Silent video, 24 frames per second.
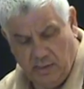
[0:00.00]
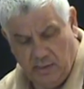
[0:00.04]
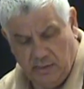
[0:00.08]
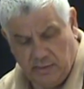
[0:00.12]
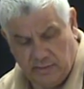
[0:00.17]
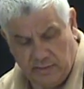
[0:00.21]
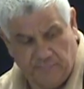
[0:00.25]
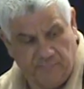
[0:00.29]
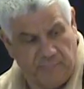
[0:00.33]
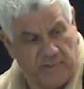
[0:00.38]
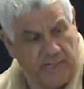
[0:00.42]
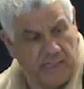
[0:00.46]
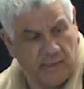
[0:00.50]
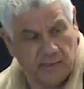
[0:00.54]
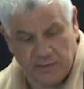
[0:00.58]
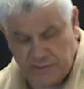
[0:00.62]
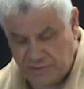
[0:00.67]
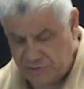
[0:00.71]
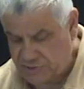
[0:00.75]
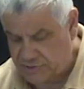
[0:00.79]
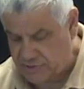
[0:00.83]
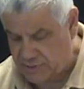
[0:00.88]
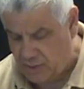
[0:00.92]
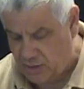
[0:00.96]
The bail
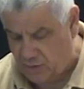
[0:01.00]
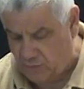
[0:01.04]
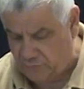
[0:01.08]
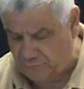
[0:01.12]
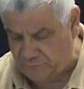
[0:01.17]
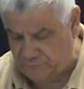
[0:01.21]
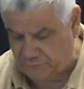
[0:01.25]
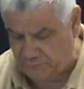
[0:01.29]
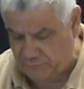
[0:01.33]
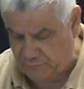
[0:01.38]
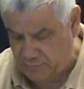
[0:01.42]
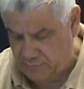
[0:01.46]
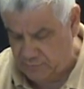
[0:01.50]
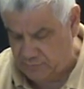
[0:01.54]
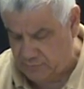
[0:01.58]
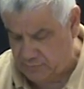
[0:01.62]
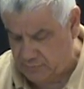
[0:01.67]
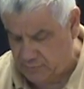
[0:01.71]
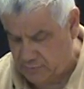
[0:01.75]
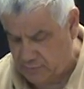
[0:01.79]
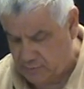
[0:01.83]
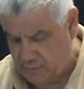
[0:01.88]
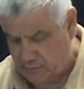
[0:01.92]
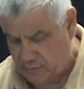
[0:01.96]
itself,
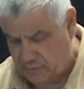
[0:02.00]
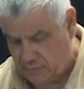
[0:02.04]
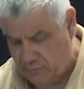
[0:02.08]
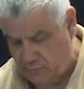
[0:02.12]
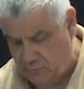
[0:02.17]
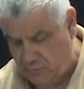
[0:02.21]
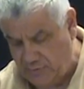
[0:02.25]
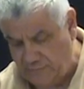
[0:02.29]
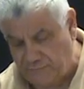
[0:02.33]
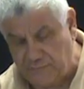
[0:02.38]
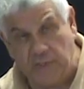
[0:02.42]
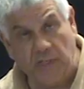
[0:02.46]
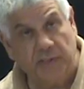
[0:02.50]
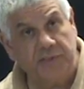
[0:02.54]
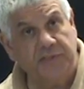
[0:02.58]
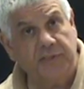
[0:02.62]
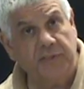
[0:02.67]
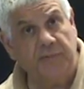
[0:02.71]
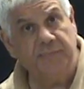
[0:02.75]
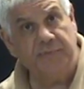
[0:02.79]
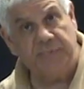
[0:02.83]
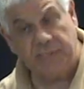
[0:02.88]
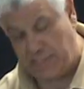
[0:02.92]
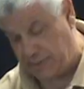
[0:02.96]
we've done
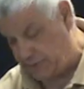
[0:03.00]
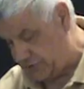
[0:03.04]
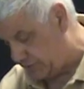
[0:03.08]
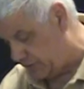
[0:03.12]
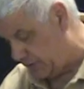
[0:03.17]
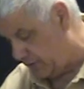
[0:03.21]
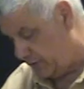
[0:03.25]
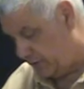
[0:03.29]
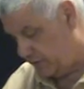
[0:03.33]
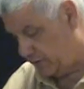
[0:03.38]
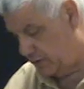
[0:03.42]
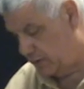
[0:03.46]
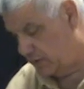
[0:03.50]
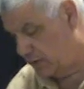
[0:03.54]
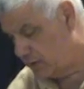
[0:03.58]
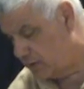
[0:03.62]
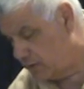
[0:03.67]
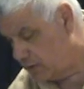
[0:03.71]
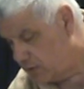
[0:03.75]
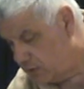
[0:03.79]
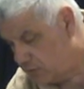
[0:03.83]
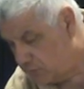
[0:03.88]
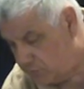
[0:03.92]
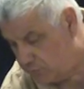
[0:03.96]
some testing
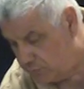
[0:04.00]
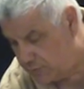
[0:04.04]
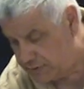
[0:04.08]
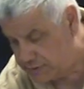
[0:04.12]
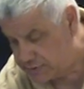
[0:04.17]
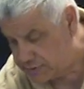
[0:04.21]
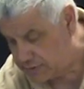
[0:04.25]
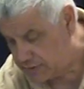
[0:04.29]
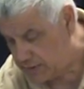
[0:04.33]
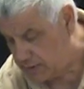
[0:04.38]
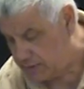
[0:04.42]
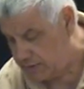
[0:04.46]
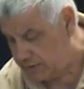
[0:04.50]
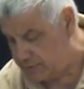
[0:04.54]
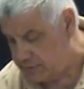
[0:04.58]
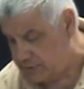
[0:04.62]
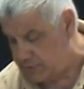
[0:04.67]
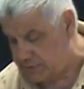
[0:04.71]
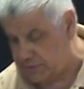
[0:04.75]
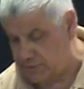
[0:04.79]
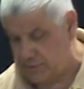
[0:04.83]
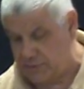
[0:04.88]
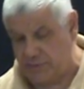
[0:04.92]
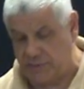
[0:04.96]
with, and
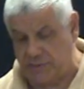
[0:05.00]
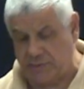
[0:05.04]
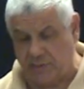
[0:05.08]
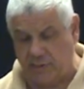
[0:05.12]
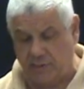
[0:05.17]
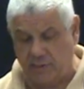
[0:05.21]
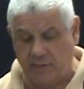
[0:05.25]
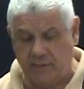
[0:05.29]
this is